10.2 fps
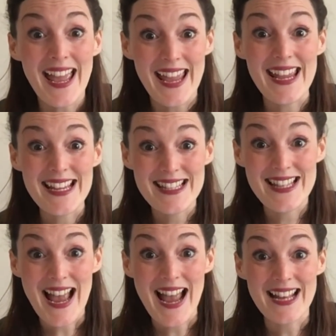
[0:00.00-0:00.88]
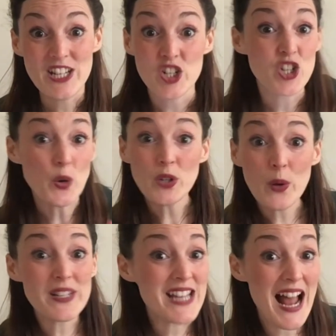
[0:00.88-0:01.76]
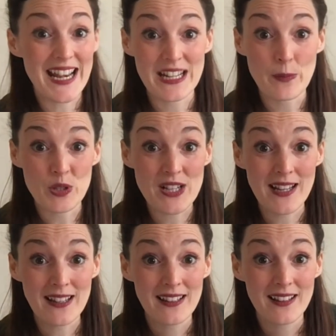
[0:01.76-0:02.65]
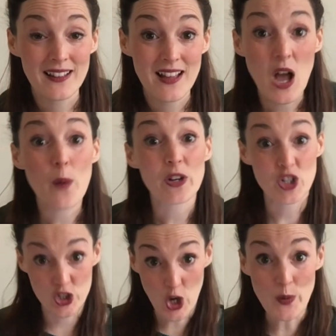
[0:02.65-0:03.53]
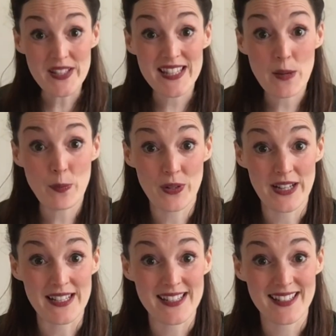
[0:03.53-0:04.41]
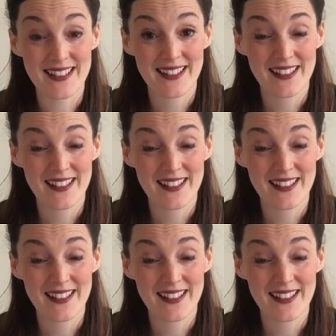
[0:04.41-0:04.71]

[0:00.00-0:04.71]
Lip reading: He said, don't go and tell anybody, just go and see a priest.